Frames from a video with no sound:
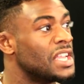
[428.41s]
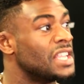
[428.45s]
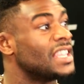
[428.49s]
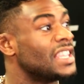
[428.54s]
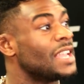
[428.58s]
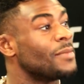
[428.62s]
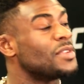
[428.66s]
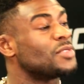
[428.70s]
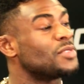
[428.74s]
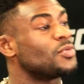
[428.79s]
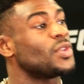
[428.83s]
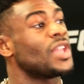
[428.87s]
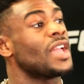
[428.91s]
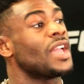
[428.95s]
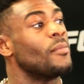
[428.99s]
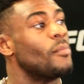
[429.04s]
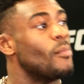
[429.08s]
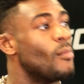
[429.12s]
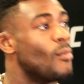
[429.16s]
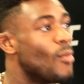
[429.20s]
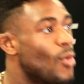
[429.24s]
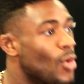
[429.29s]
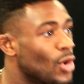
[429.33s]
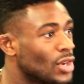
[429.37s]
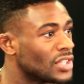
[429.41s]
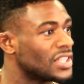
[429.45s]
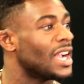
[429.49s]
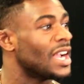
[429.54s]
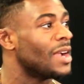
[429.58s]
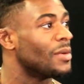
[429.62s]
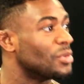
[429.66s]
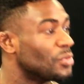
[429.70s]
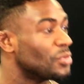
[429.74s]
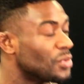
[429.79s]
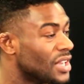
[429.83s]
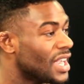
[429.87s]
that means we get more
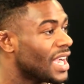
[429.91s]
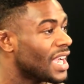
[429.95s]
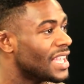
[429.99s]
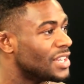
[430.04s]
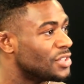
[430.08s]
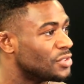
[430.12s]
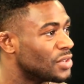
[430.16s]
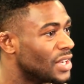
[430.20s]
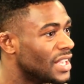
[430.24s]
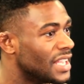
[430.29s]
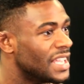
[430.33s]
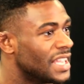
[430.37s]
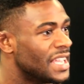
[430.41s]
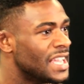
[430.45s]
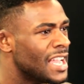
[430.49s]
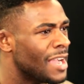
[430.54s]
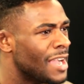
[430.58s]
time to rehydrate.